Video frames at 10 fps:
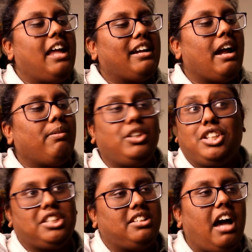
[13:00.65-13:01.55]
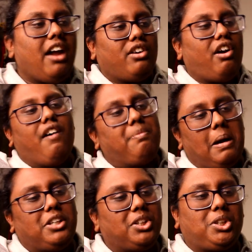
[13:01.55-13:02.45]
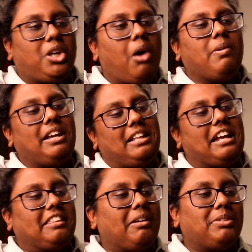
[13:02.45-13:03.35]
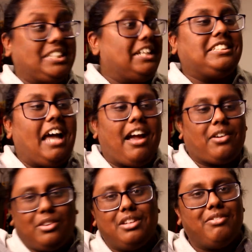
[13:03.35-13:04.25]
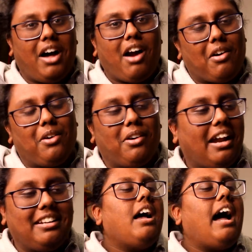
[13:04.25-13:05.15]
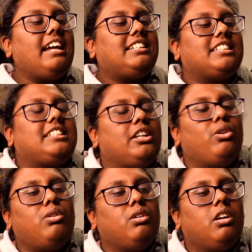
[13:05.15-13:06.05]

like how we just started off by just showing like there was an attack on Nevarro, and I still